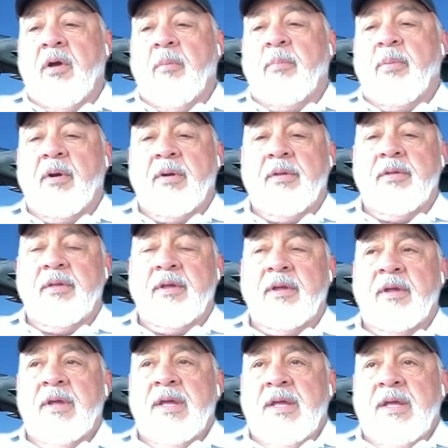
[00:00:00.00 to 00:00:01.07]
all part of the,
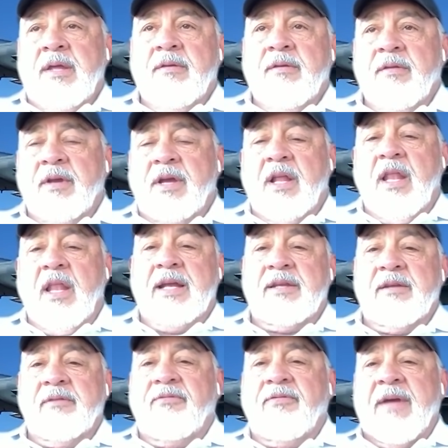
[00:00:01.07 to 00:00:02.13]
the
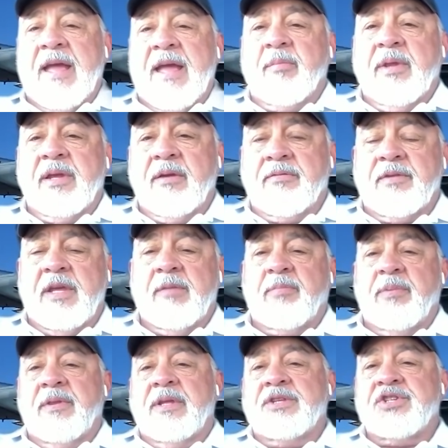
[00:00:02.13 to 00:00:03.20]
collective family of
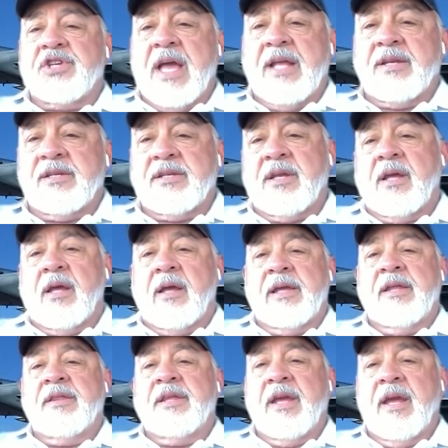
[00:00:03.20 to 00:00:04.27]
keeping the jet uh,
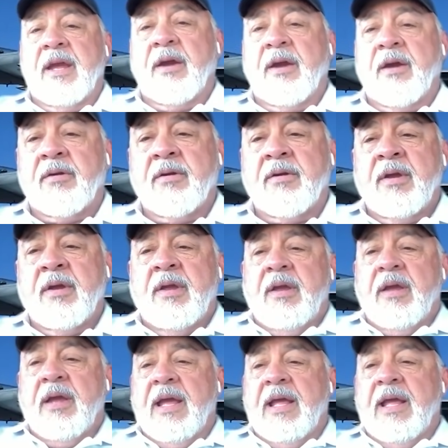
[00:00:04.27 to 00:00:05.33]
in the air.
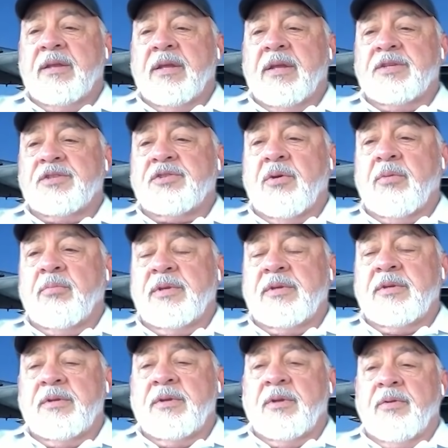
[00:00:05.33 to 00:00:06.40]
And uh, so,
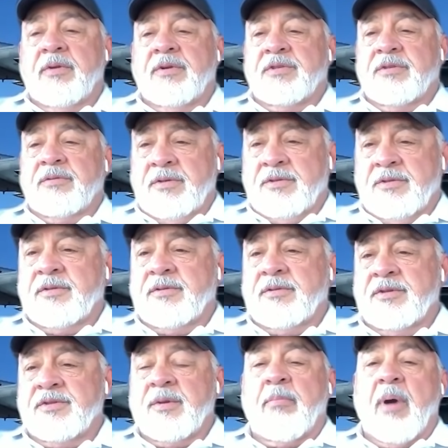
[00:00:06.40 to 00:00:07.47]
you know, there's a, there's a,
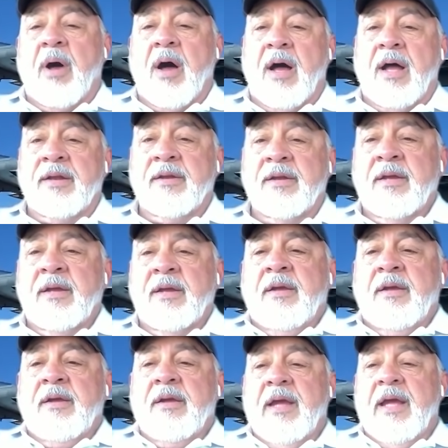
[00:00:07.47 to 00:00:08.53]
there's a bond,
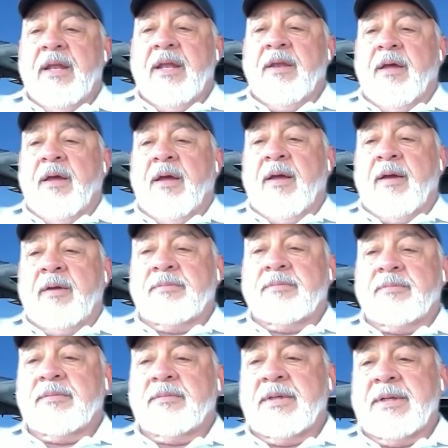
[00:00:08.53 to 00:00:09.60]
and uh,
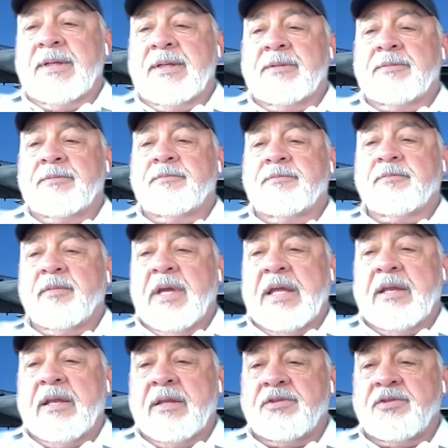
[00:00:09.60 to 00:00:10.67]
um,
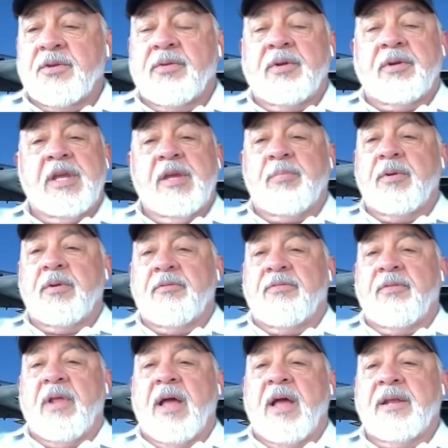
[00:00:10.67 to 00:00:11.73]
and and so they're keeping her
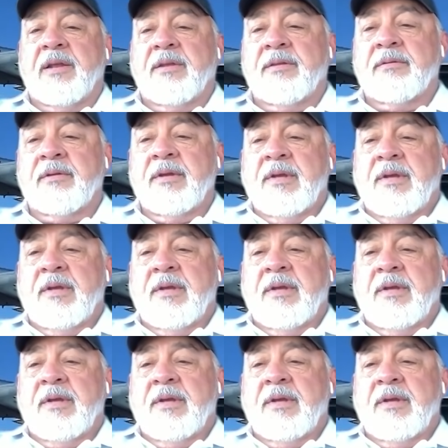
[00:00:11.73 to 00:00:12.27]
flying, and